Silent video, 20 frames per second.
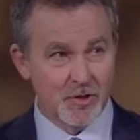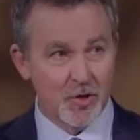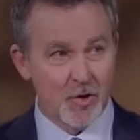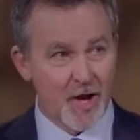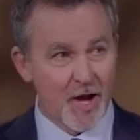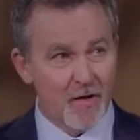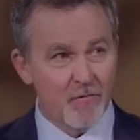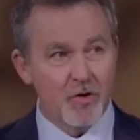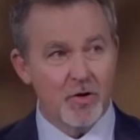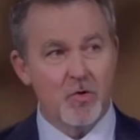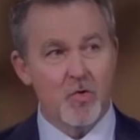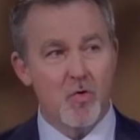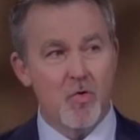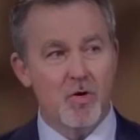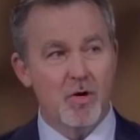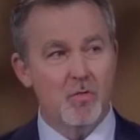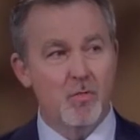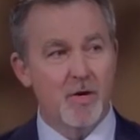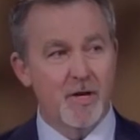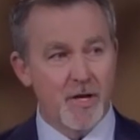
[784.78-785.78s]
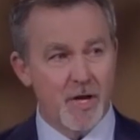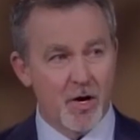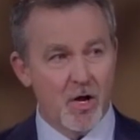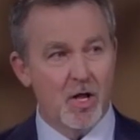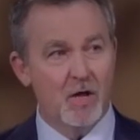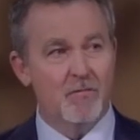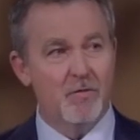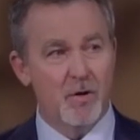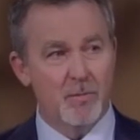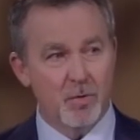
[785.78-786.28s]
Every quarter we get
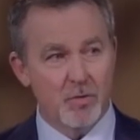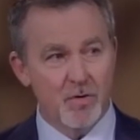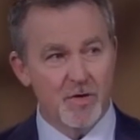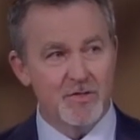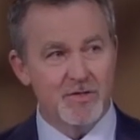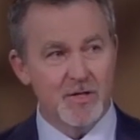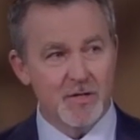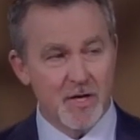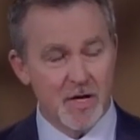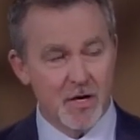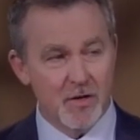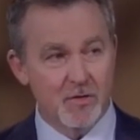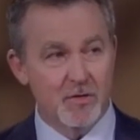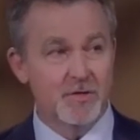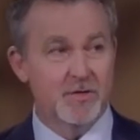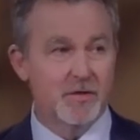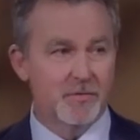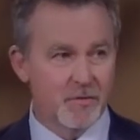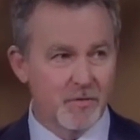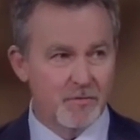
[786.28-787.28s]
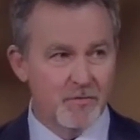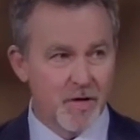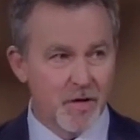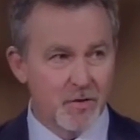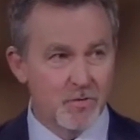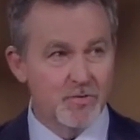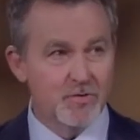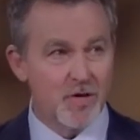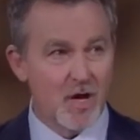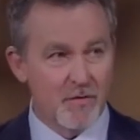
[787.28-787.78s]
all of our employees together in different
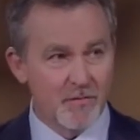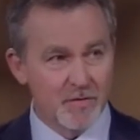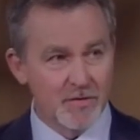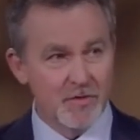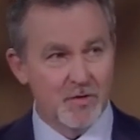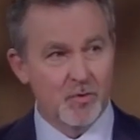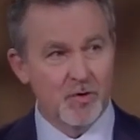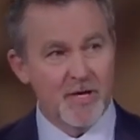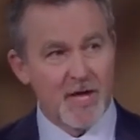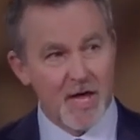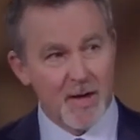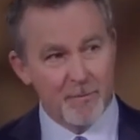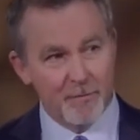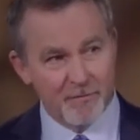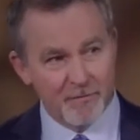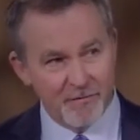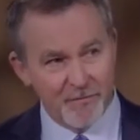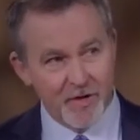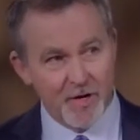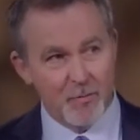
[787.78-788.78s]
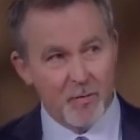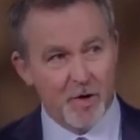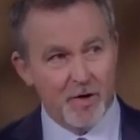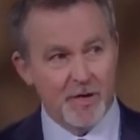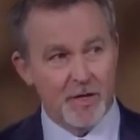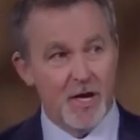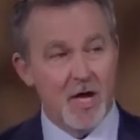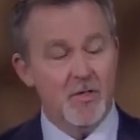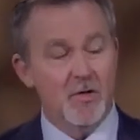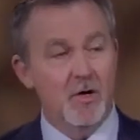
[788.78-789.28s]
venues, obviously. We can't fit them all
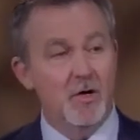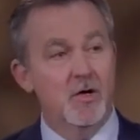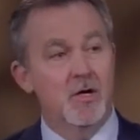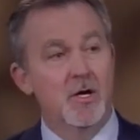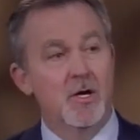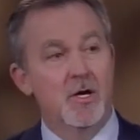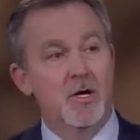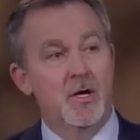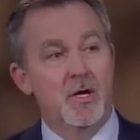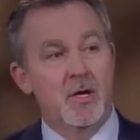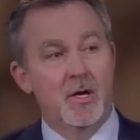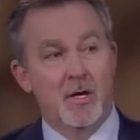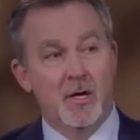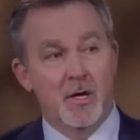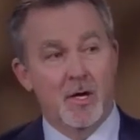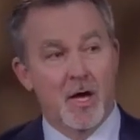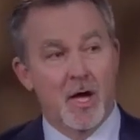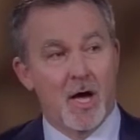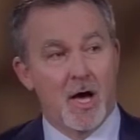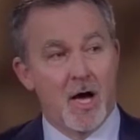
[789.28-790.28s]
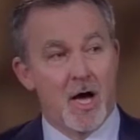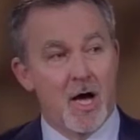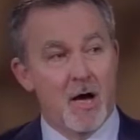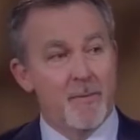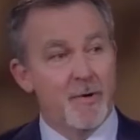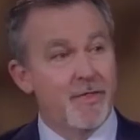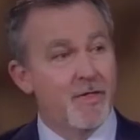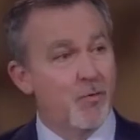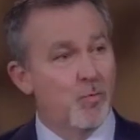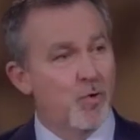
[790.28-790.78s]
together.
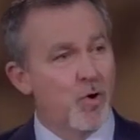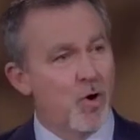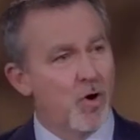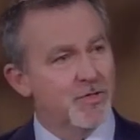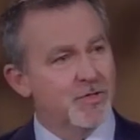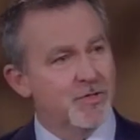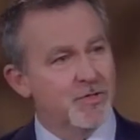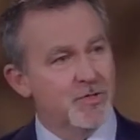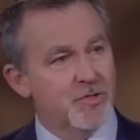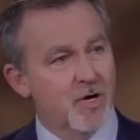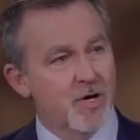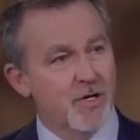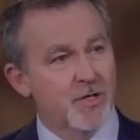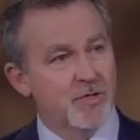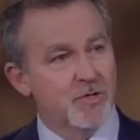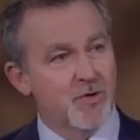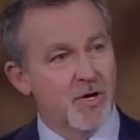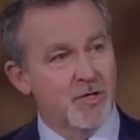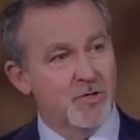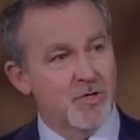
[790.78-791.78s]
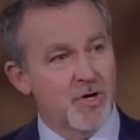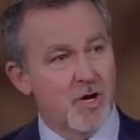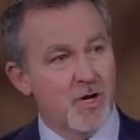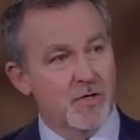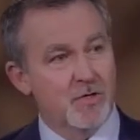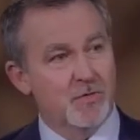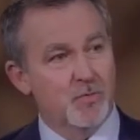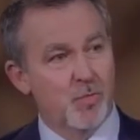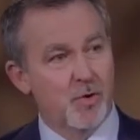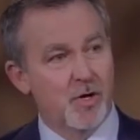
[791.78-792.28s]
And then we're also starting straight
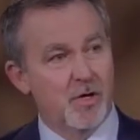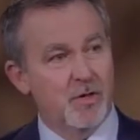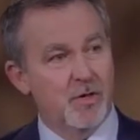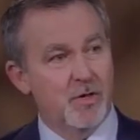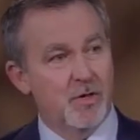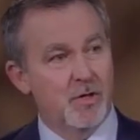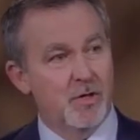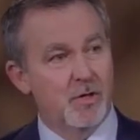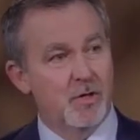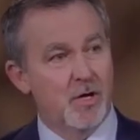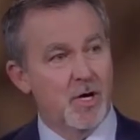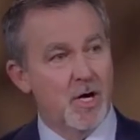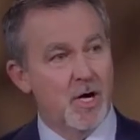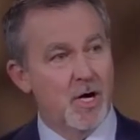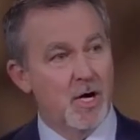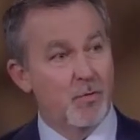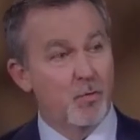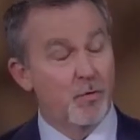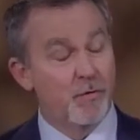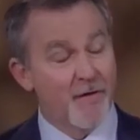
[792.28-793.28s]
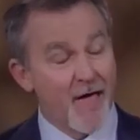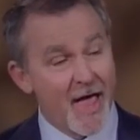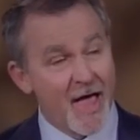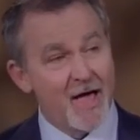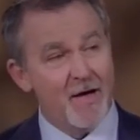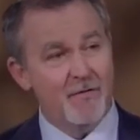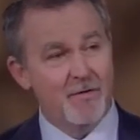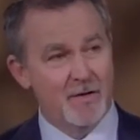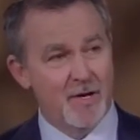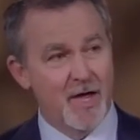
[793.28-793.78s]
talks with, we've
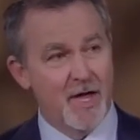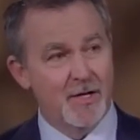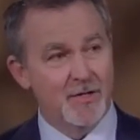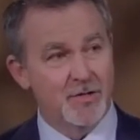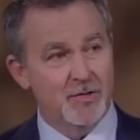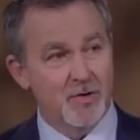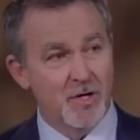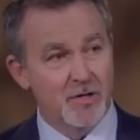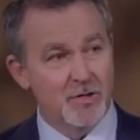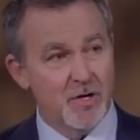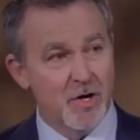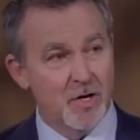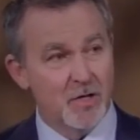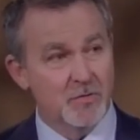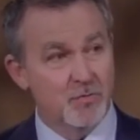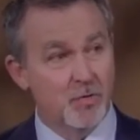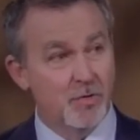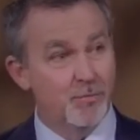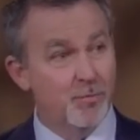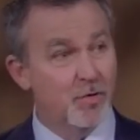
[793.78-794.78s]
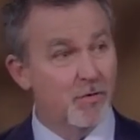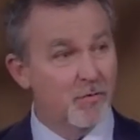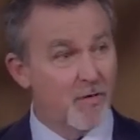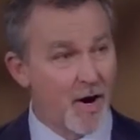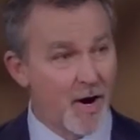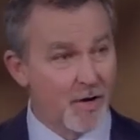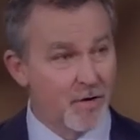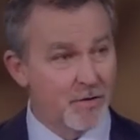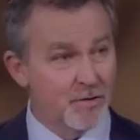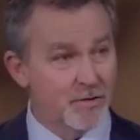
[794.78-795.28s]
had straight talks with
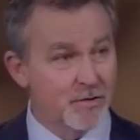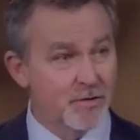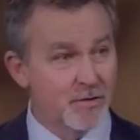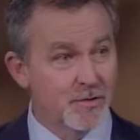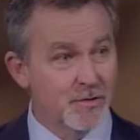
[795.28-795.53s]
providers.